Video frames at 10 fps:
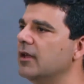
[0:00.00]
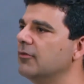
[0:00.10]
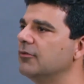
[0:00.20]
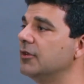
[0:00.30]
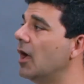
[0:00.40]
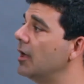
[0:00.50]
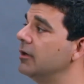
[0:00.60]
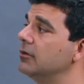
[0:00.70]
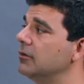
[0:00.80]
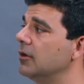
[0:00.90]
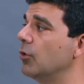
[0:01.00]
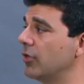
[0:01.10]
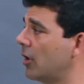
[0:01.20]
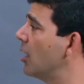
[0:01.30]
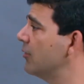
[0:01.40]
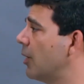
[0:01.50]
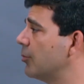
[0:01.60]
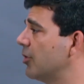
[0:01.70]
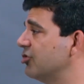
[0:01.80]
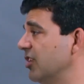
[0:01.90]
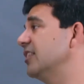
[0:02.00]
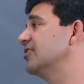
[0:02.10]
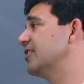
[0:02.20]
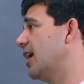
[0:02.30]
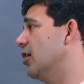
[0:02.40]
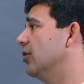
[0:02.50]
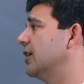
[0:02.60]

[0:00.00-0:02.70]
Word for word: if done with a cognitive operation at scale,